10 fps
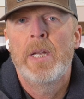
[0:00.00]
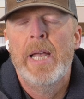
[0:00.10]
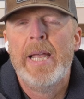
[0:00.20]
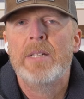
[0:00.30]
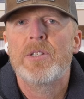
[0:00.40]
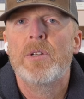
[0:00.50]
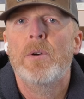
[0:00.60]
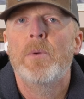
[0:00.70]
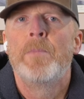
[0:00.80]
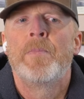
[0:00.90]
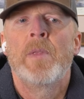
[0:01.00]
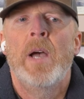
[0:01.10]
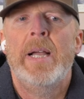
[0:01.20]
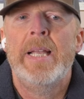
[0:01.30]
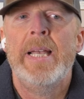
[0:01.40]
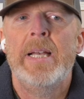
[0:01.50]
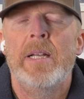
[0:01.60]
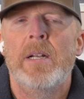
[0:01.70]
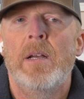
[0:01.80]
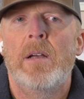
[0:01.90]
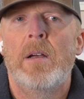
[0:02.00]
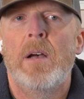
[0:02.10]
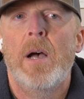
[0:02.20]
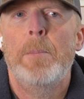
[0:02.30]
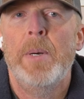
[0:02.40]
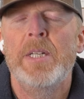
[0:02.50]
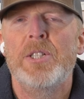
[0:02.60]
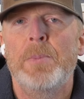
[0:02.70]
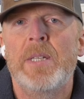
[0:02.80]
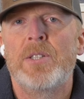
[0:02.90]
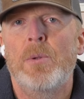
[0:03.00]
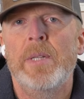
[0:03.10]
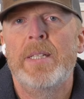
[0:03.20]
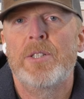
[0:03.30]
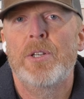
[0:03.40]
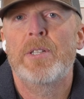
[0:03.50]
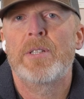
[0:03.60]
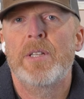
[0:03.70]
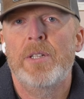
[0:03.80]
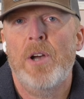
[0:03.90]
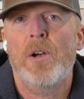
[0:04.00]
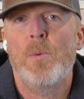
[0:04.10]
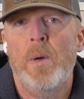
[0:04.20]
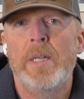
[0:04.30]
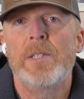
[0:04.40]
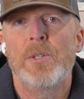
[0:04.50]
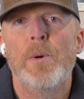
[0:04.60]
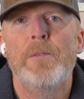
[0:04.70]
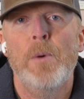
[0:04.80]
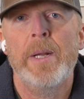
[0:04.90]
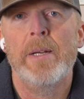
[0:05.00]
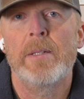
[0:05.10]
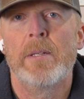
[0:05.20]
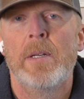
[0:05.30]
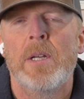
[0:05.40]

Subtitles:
And so again, a punishment is only as good as the dog wanting to avoid it.